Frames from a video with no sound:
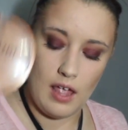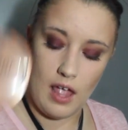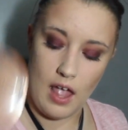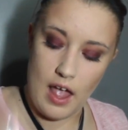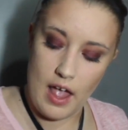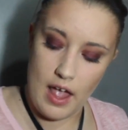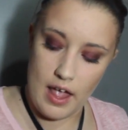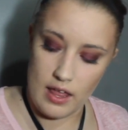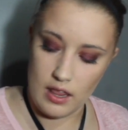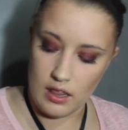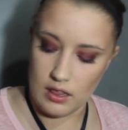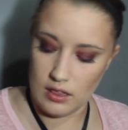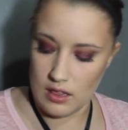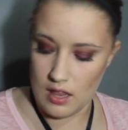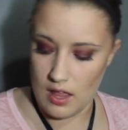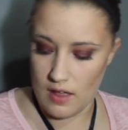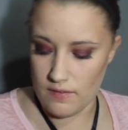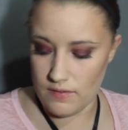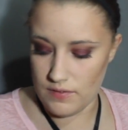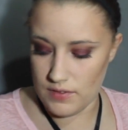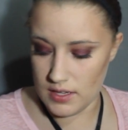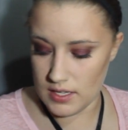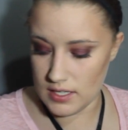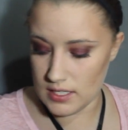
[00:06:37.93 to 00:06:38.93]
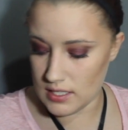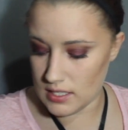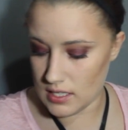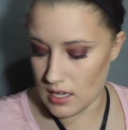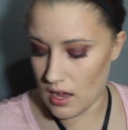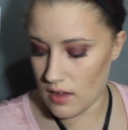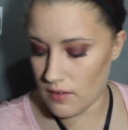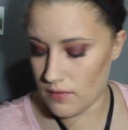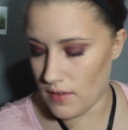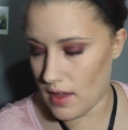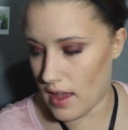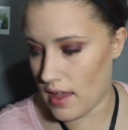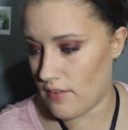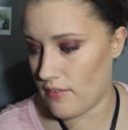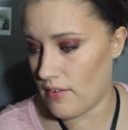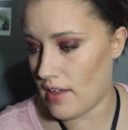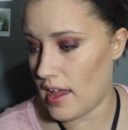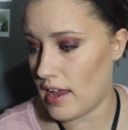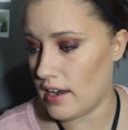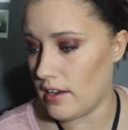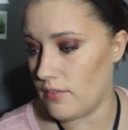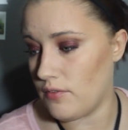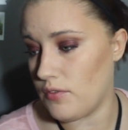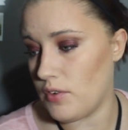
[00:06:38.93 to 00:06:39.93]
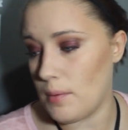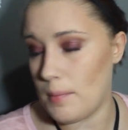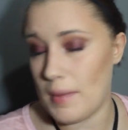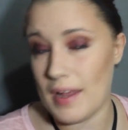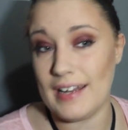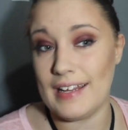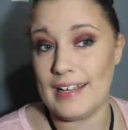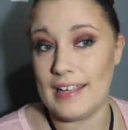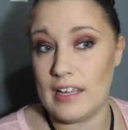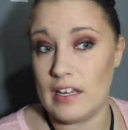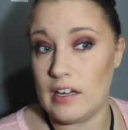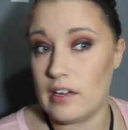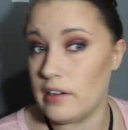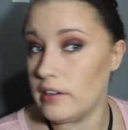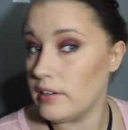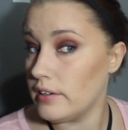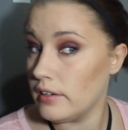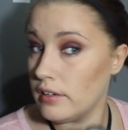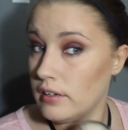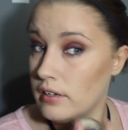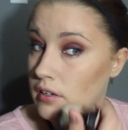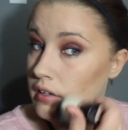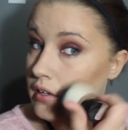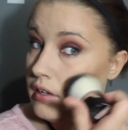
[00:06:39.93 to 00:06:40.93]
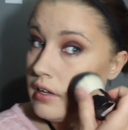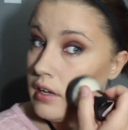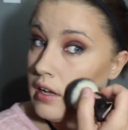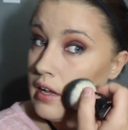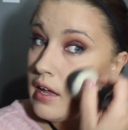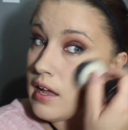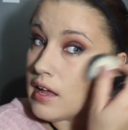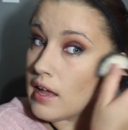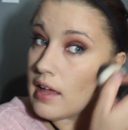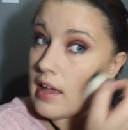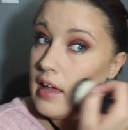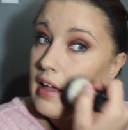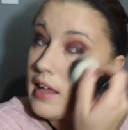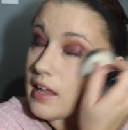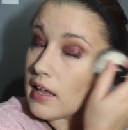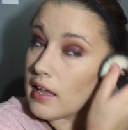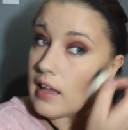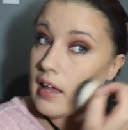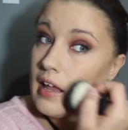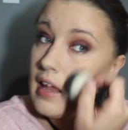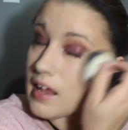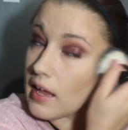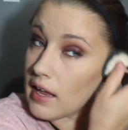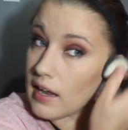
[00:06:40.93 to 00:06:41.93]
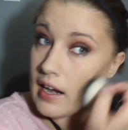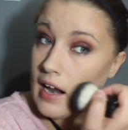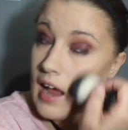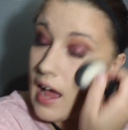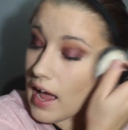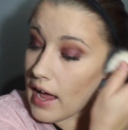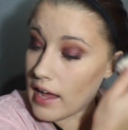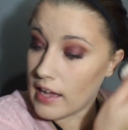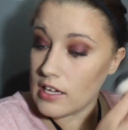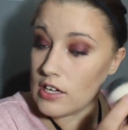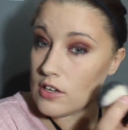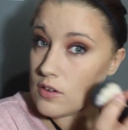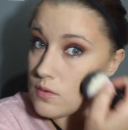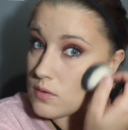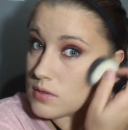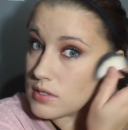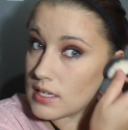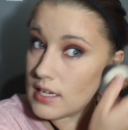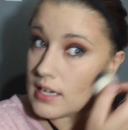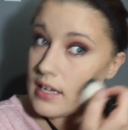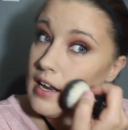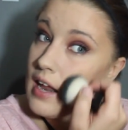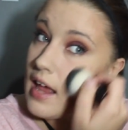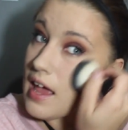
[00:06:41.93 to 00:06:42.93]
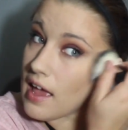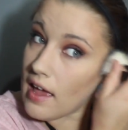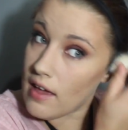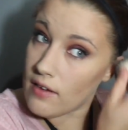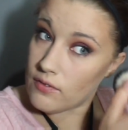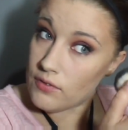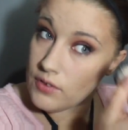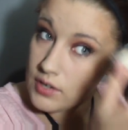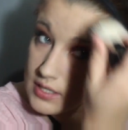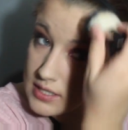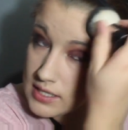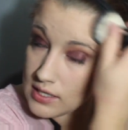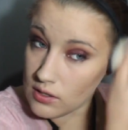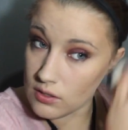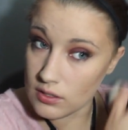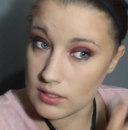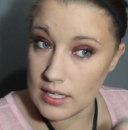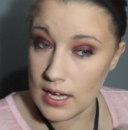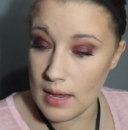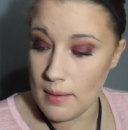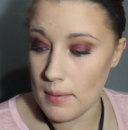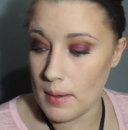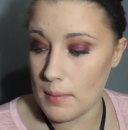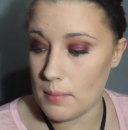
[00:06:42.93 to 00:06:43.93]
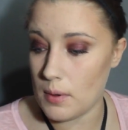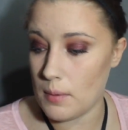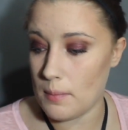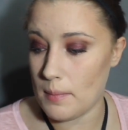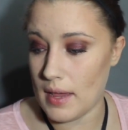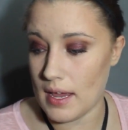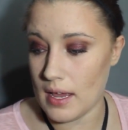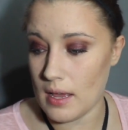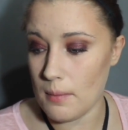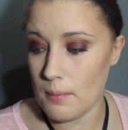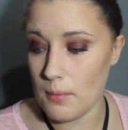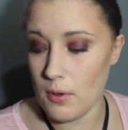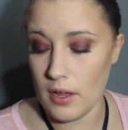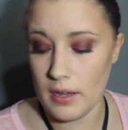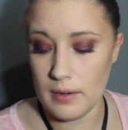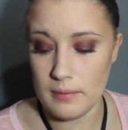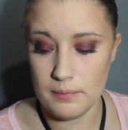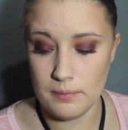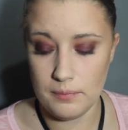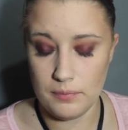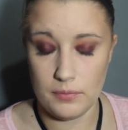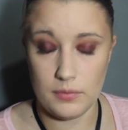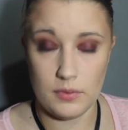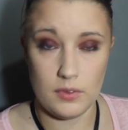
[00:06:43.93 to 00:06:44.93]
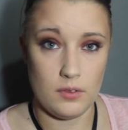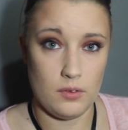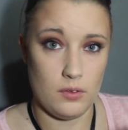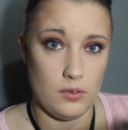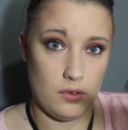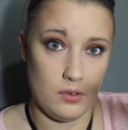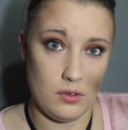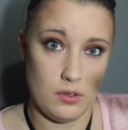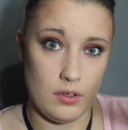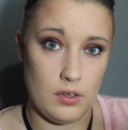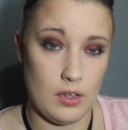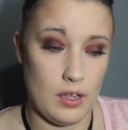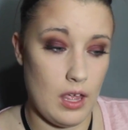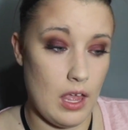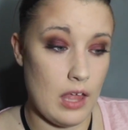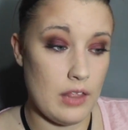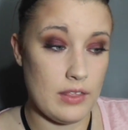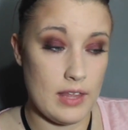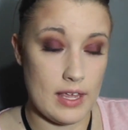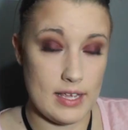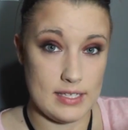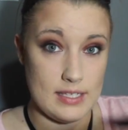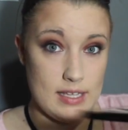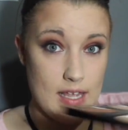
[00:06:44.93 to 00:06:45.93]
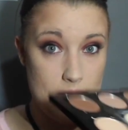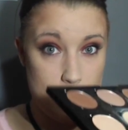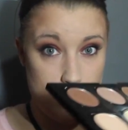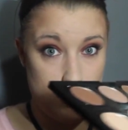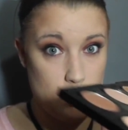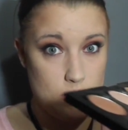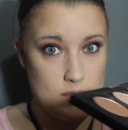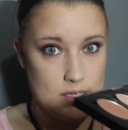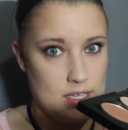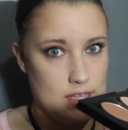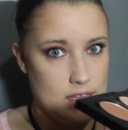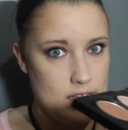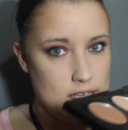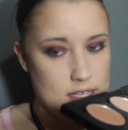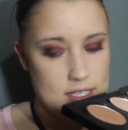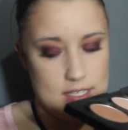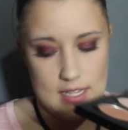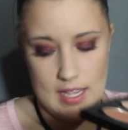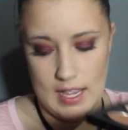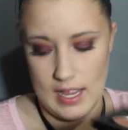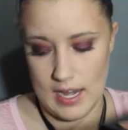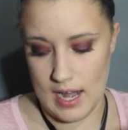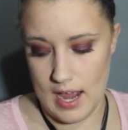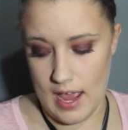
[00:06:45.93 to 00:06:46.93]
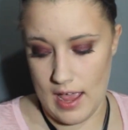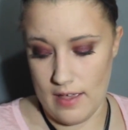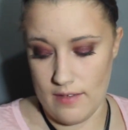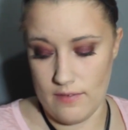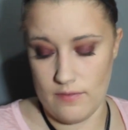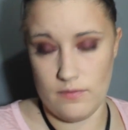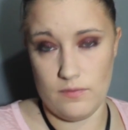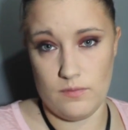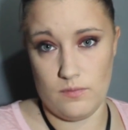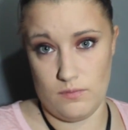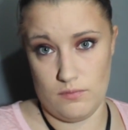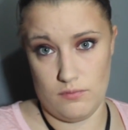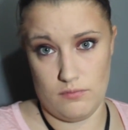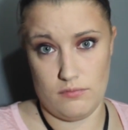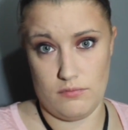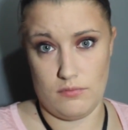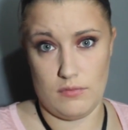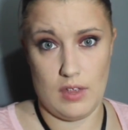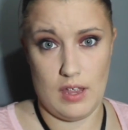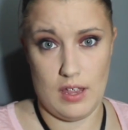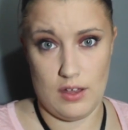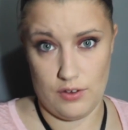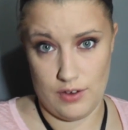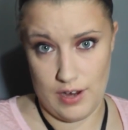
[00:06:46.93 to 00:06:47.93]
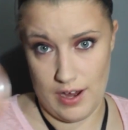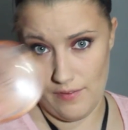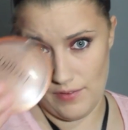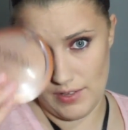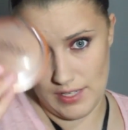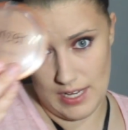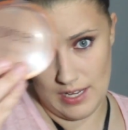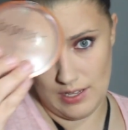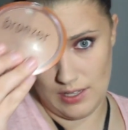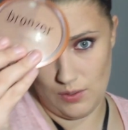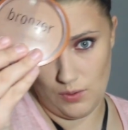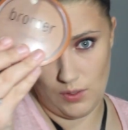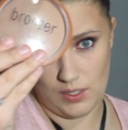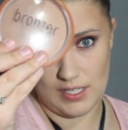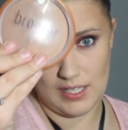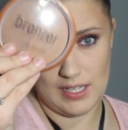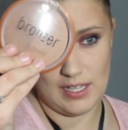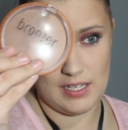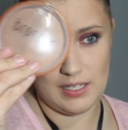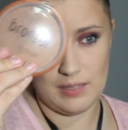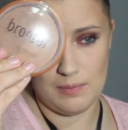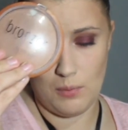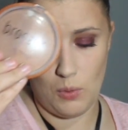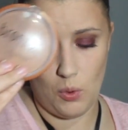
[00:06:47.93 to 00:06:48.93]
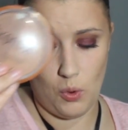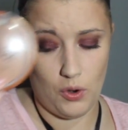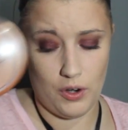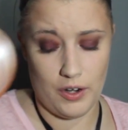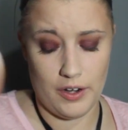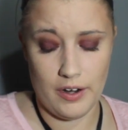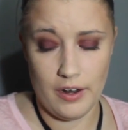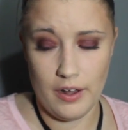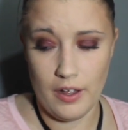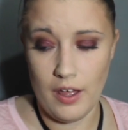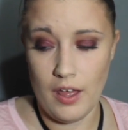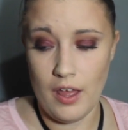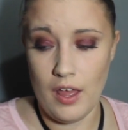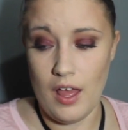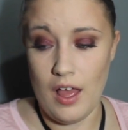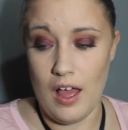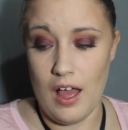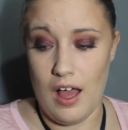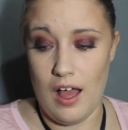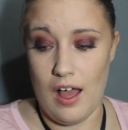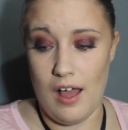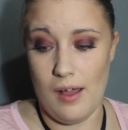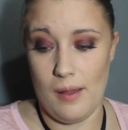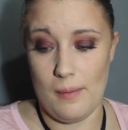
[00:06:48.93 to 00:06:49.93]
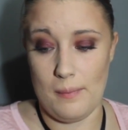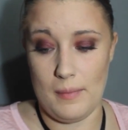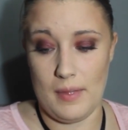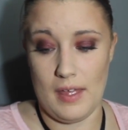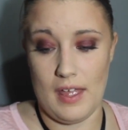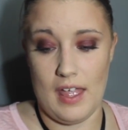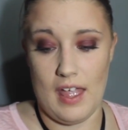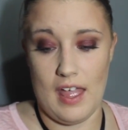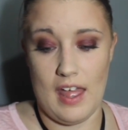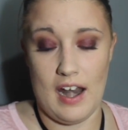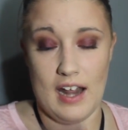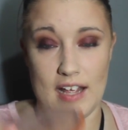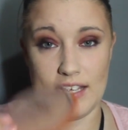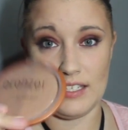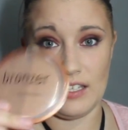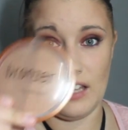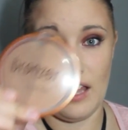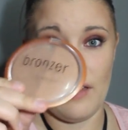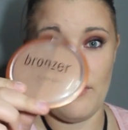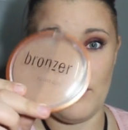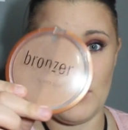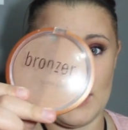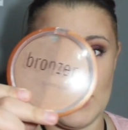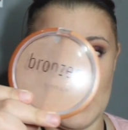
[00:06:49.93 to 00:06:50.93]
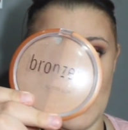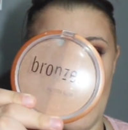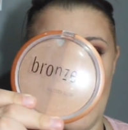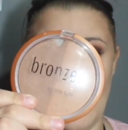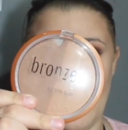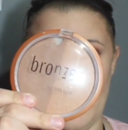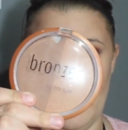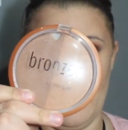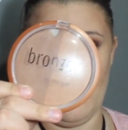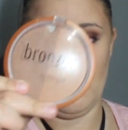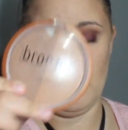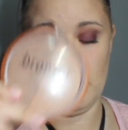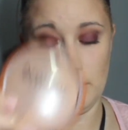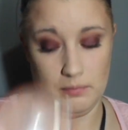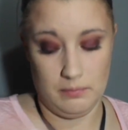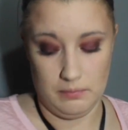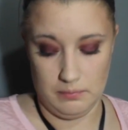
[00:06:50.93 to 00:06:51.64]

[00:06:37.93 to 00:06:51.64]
I love this stuff. I've had it for about a year, and I use it every single time I put makeup on, unless I'm using this, and I gravitate towards this more, and I still have a ton.